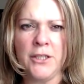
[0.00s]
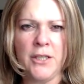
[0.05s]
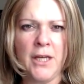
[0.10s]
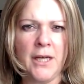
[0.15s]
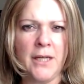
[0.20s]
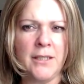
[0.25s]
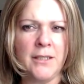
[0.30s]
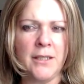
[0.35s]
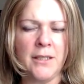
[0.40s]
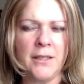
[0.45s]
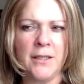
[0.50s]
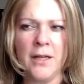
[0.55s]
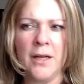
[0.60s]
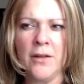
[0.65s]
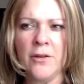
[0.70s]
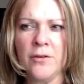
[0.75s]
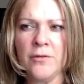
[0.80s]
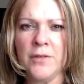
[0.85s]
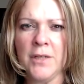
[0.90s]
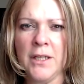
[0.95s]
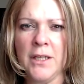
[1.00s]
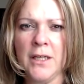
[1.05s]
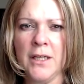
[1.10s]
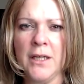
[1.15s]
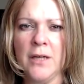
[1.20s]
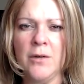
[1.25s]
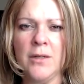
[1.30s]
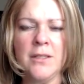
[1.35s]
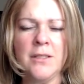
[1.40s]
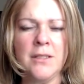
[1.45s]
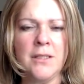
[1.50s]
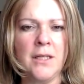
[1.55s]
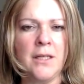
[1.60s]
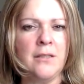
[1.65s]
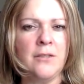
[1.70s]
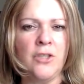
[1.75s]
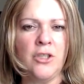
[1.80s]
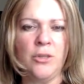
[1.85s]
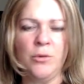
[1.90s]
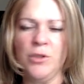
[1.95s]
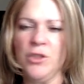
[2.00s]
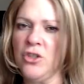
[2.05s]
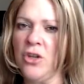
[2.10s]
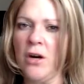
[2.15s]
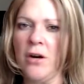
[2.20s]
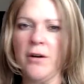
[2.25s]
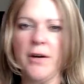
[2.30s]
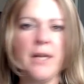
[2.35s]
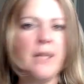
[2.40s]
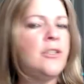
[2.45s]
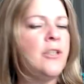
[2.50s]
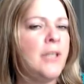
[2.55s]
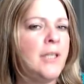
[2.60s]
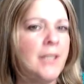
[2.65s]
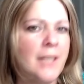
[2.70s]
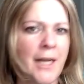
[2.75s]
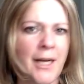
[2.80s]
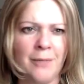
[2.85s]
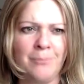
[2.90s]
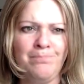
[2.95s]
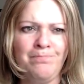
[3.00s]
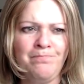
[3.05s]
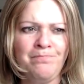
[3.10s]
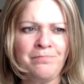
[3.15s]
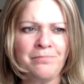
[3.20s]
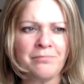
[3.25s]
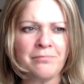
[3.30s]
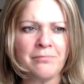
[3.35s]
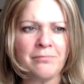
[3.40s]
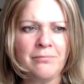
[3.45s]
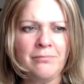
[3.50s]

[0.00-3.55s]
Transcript: she had done another video and said she was sorry and took it down.